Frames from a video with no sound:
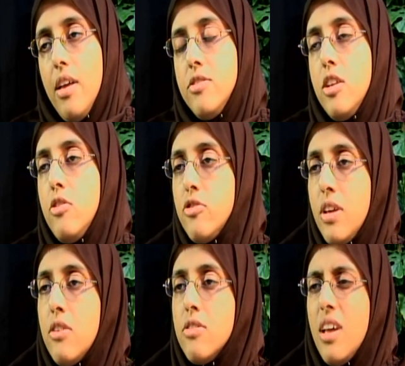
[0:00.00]
And set your
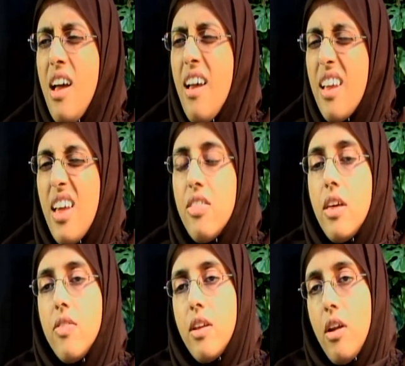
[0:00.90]
standards high. And I
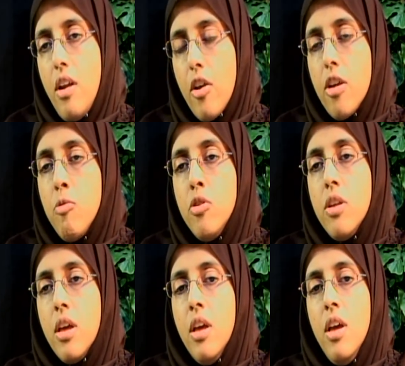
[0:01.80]
think that in our
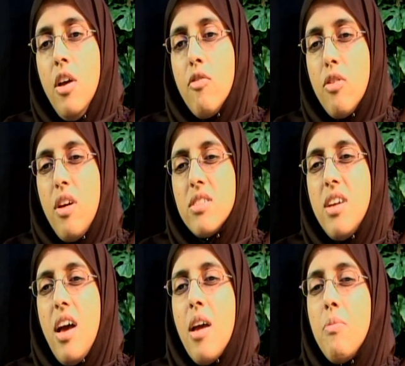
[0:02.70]
community, for a long
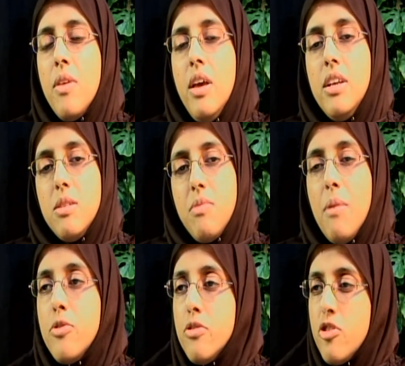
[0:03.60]
time,
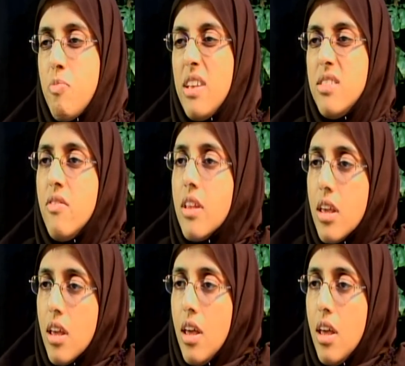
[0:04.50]
sometimes there's this passivity.